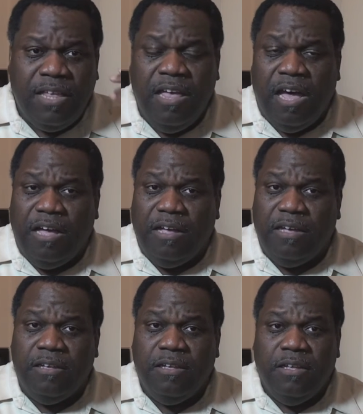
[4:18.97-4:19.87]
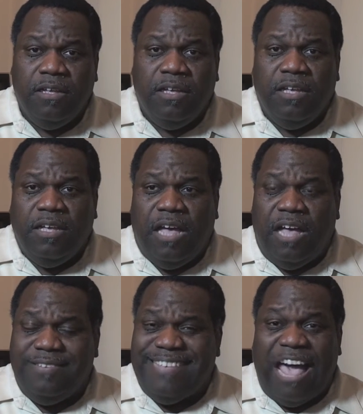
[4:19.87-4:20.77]

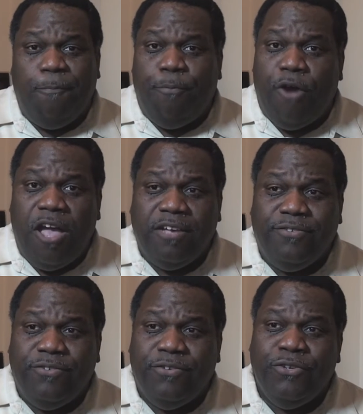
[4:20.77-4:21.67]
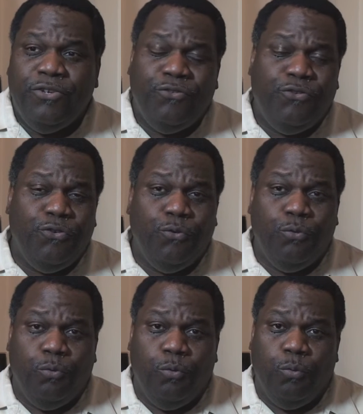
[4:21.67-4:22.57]
South Bronx
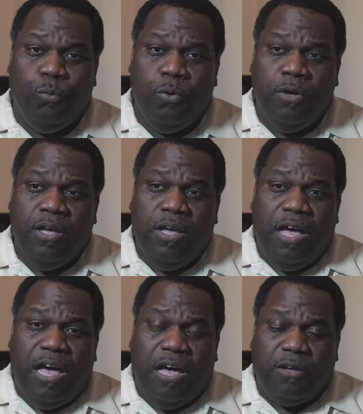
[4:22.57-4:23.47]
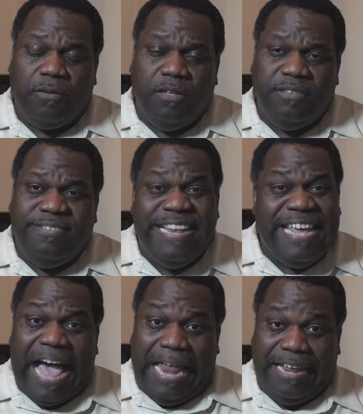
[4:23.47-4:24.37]
to
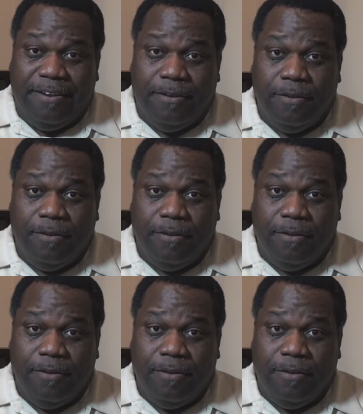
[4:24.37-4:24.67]
City Island,